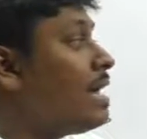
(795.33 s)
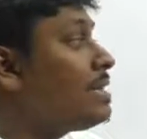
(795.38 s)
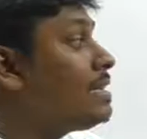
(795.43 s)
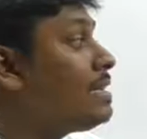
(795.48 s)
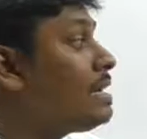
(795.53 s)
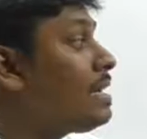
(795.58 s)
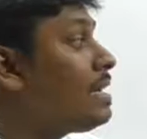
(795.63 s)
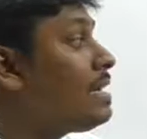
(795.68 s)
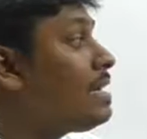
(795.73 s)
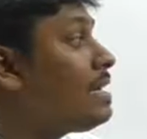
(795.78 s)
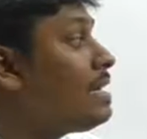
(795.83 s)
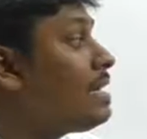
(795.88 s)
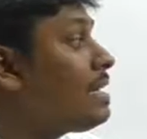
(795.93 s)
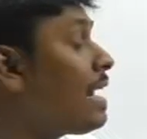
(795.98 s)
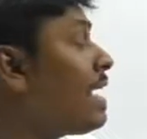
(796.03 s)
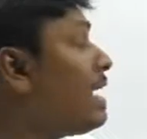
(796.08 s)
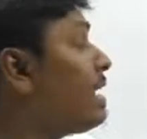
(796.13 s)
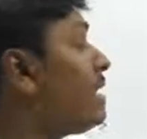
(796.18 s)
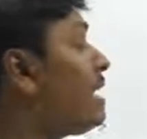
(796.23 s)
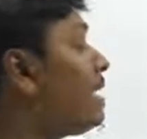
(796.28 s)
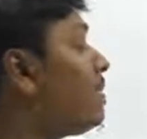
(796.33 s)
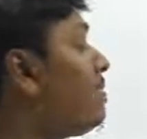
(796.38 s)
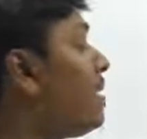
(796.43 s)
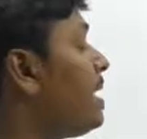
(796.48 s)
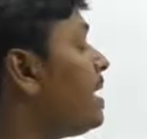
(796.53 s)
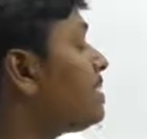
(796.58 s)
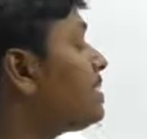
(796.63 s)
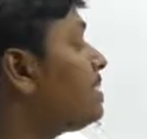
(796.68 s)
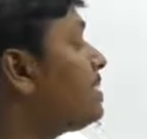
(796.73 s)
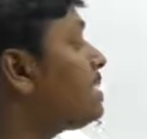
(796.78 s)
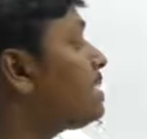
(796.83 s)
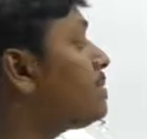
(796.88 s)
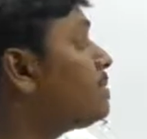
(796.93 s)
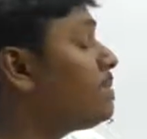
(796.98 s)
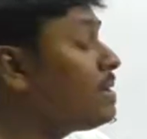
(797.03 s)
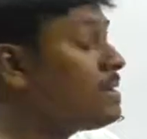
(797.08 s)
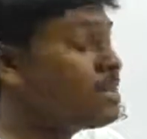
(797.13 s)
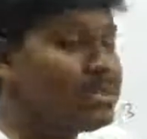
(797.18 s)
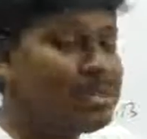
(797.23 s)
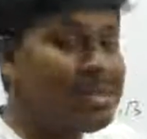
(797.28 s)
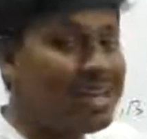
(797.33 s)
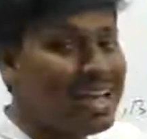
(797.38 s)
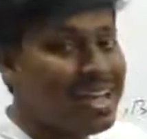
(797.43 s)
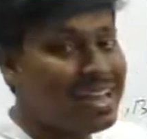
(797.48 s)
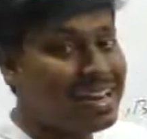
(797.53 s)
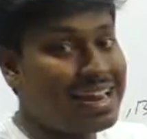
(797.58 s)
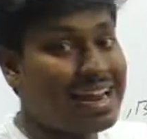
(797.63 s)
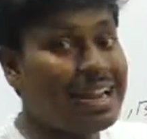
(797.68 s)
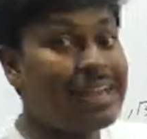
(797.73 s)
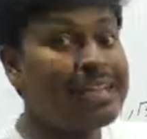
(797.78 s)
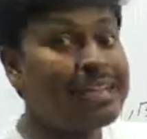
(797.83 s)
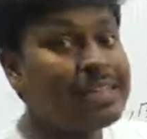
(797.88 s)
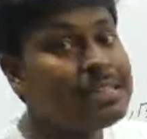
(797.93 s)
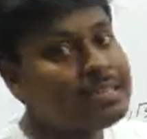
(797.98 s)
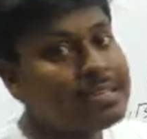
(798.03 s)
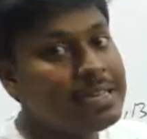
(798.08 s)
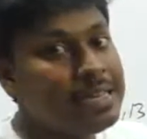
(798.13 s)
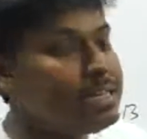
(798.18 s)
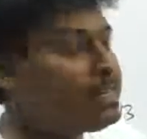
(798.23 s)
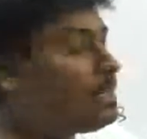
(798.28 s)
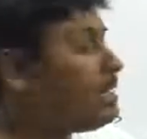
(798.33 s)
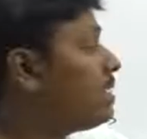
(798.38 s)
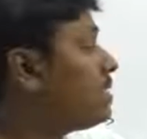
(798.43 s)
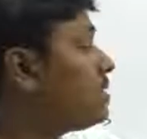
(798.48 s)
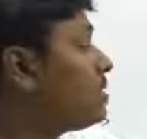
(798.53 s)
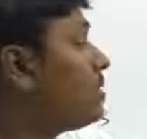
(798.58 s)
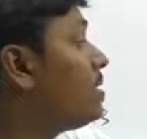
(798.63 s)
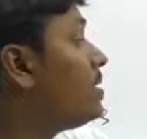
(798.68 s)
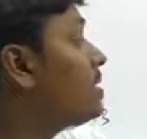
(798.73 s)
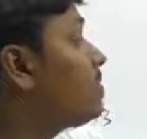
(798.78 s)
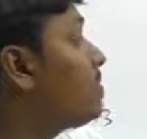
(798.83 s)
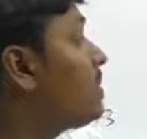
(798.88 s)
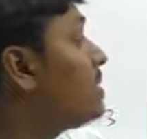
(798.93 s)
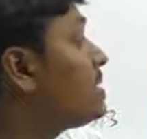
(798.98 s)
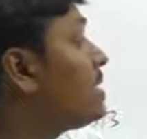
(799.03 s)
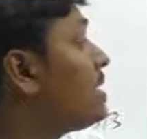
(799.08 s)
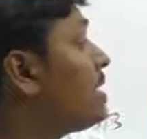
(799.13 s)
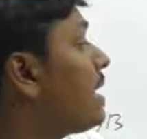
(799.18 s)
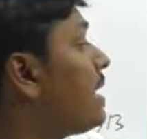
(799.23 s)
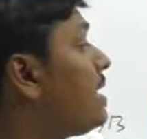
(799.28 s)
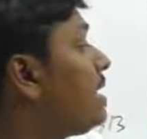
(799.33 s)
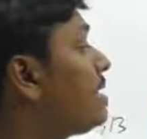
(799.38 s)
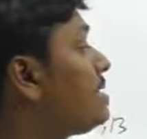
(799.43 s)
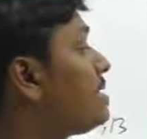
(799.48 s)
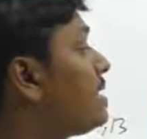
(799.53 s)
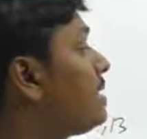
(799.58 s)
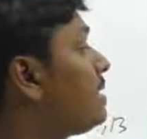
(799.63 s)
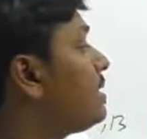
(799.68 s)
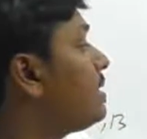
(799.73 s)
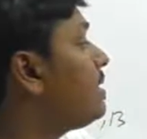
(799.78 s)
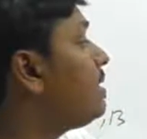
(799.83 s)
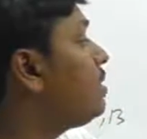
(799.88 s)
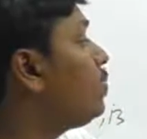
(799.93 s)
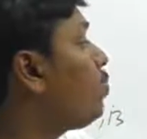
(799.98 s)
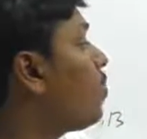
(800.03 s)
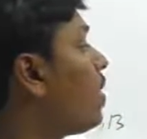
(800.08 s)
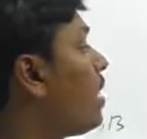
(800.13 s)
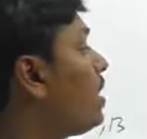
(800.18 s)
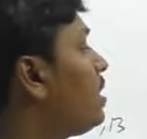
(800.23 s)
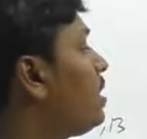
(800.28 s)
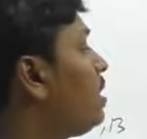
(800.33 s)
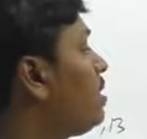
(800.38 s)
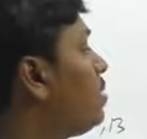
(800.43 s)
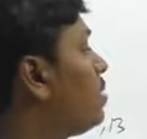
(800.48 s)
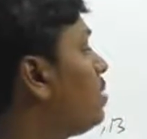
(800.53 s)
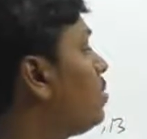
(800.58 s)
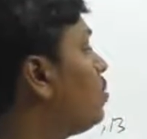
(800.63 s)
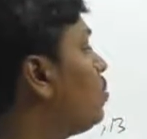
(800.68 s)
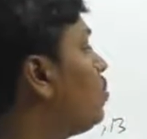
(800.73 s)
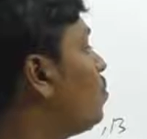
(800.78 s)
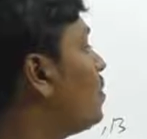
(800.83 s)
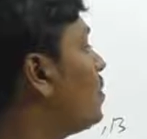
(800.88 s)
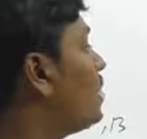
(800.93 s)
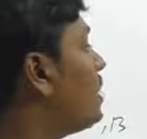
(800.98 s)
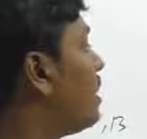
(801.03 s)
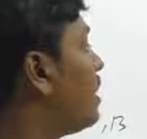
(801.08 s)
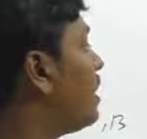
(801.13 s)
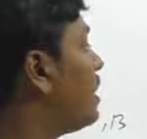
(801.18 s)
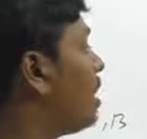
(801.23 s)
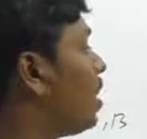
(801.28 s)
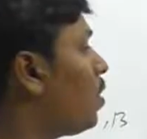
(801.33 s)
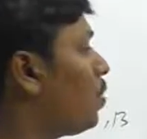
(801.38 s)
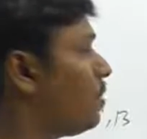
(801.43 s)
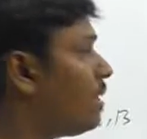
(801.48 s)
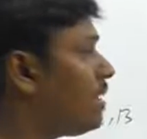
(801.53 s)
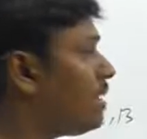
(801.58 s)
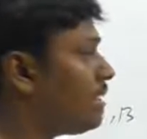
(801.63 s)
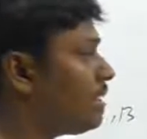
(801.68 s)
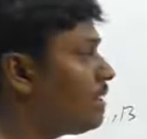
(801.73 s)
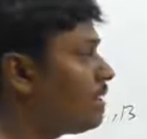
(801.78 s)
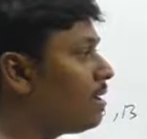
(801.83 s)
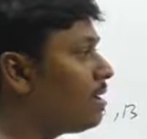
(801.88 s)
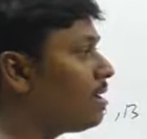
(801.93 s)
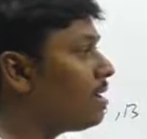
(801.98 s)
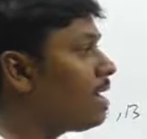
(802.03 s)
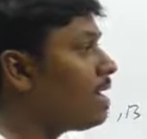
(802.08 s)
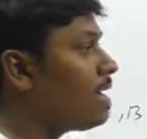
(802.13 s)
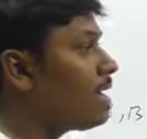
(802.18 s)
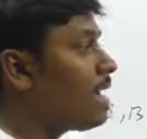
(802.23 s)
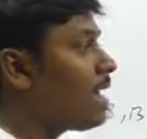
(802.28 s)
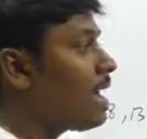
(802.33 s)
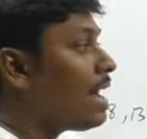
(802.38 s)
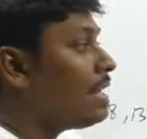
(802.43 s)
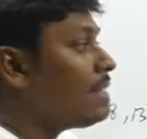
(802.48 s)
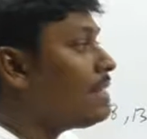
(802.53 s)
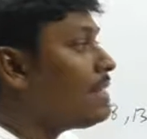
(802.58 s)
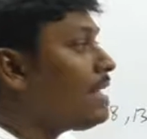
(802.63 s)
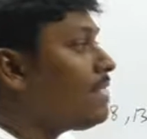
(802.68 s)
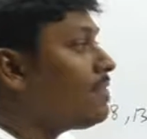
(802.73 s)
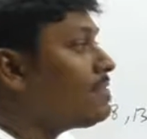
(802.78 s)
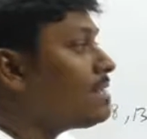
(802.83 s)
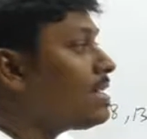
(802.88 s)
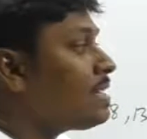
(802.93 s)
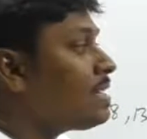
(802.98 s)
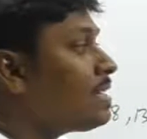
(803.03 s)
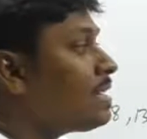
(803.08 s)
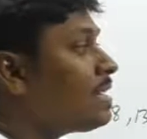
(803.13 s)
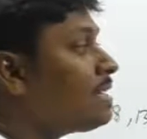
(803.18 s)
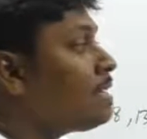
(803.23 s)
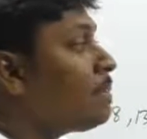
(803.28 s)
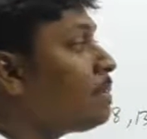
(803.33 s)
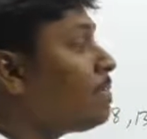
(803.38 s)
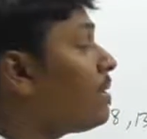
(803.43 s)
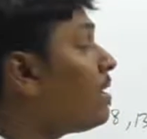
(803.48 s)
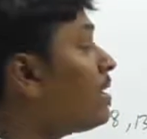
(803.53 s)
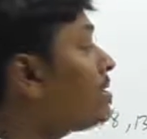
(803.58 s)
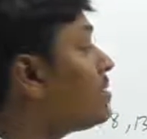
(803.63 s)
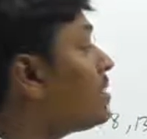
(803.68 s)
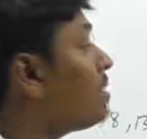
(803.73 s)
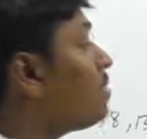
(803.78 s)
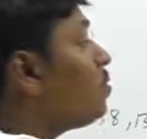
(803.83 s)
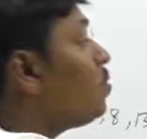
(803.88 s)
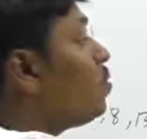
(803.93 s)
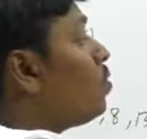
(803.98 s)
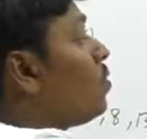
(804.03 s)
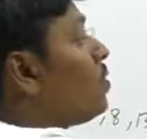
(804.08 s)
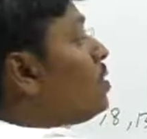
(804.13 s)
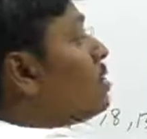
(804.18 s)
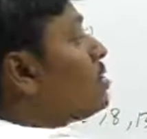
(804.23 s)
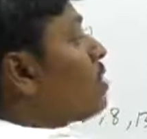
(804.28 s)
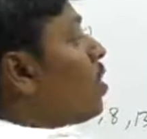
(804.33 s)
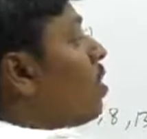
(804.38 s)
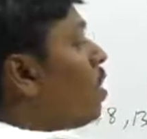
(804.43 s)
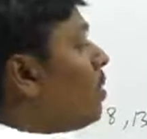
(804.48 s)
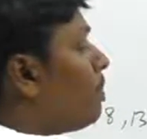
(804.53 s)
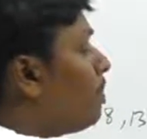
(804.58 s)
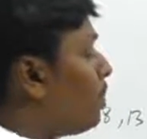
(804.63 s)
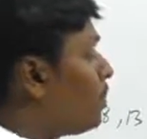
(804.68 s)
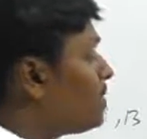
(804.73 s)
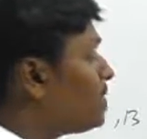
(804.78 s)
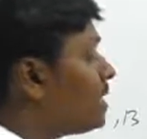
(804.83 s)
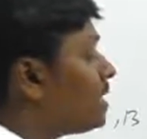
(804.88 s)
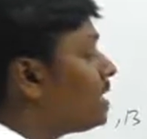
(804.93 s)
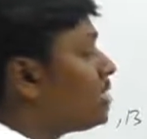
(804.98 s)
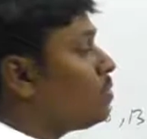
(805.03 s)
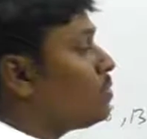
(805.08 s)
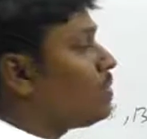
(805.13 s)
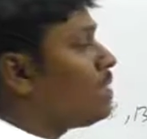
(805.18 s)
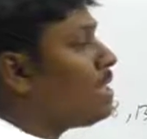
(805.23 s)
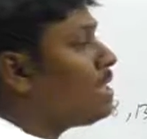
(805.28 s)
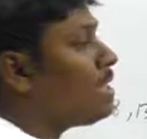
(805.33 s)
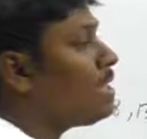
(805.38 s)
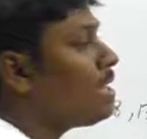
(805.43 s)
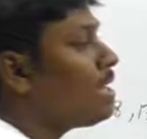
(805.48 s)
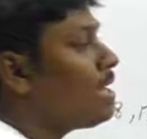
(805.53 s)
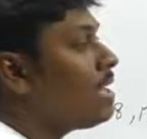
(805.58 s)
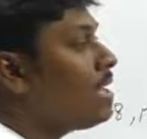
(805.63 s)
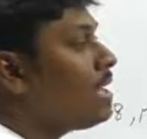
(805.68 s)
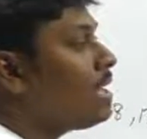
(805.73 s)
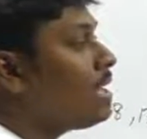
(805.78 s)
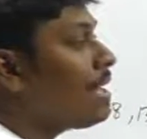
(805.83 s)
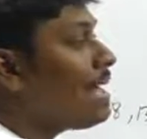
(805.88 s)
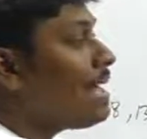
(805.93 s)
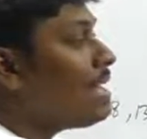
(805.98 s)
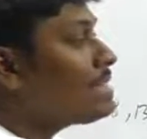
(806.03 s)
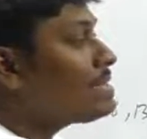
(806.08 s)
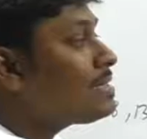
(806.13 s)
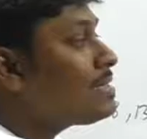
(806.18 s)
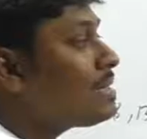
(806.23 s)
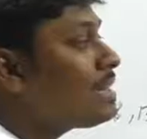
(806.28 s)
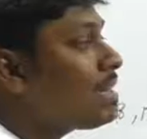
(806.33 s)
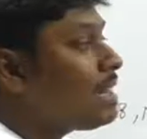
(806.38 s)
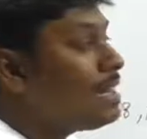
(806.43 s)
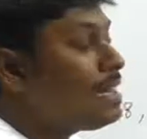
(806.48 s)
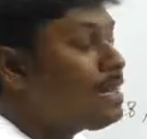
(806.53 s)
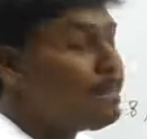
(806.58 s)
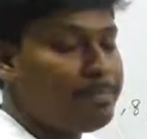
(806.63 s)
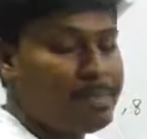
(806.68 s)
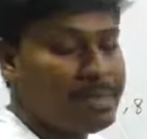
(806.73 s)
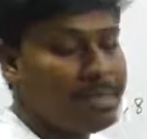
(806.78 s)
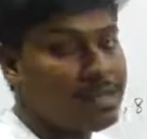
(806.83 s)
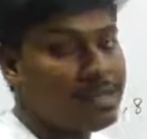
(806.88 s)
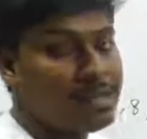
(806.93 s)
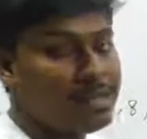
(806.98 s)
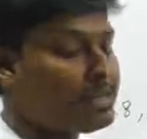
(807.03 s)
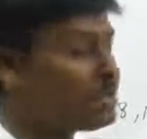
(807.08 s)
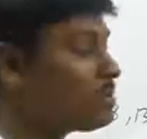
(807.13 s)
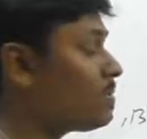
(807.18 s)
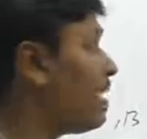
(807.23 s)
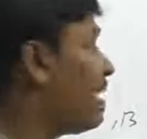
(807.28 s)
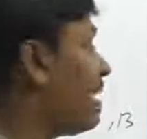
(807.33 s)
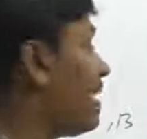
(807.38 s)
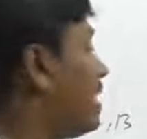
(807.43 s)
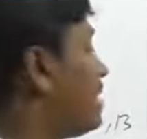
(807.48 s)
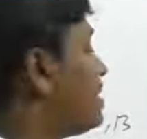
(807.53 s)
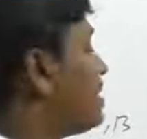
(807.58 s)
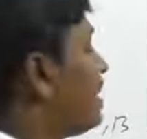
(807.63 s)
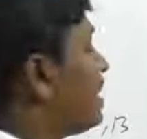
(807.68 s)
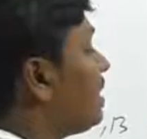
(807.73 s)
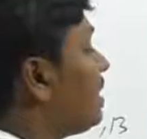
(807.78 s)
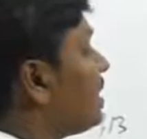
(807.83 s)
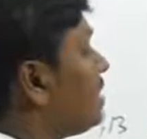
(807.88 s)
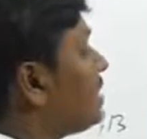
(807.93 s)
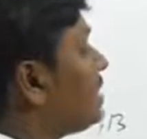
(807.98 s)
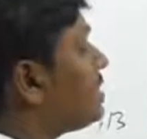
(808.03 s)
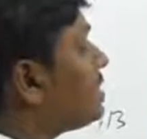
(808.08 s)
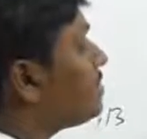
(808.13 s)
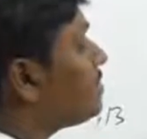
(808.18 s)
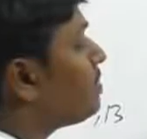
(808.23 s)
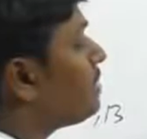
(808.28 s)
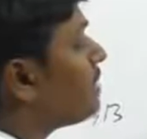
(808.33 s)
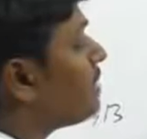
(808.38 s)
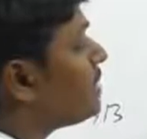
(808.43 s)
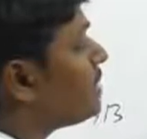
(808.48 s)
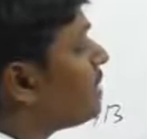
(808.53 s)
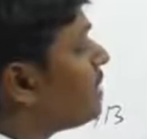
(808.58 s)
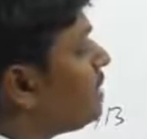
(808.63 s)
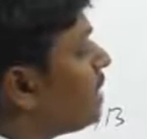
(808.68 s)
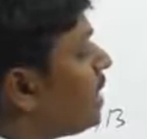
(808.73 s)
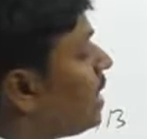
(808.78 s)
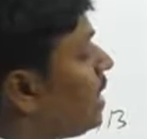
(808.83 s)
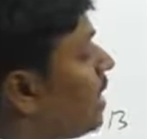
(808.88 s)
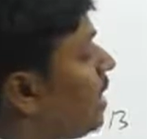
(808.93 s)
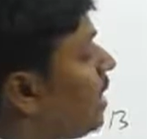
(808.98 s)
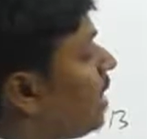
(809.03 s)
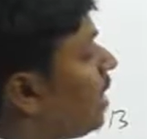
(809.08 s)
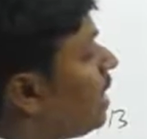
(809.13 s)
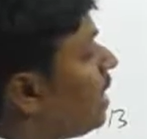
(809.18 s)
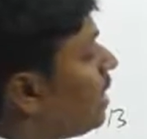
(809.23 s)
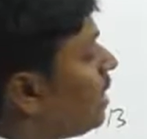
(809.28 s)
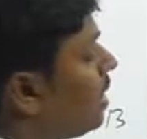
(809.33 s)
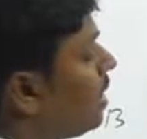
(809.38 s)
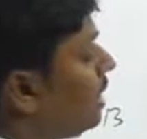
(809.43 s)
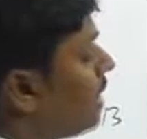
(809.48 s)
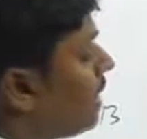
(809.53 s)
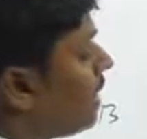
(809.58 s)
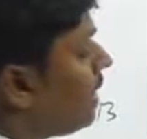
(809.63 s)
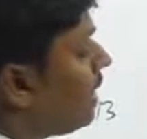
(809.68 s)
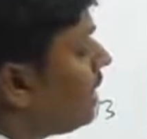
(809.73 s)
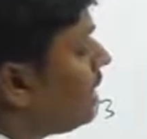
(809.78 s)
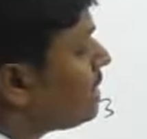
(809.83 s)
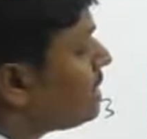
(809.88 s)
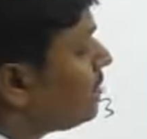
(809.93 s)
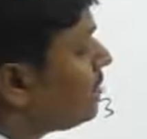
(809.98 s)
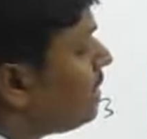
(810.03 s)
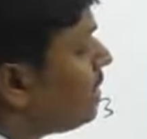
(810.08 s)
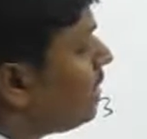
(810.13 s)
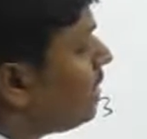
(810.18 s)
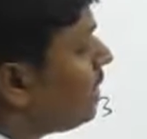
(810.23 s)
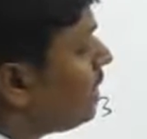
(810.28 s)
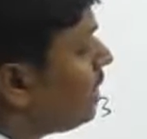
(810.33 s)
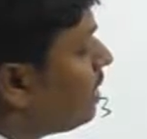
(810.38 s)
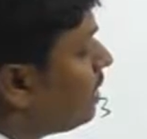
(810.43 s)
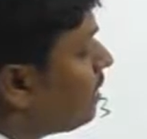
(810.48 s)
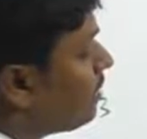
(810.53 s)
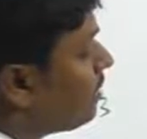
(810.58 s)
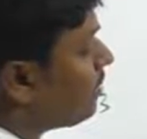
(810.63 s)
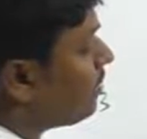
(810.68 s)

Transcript: Third right, that means this person right hand side third. So this person right hand side third, 1 2 3, now D, right? And they have said that the person who is opposite to D likes the color pink color. So I can say that this person R likes pink color.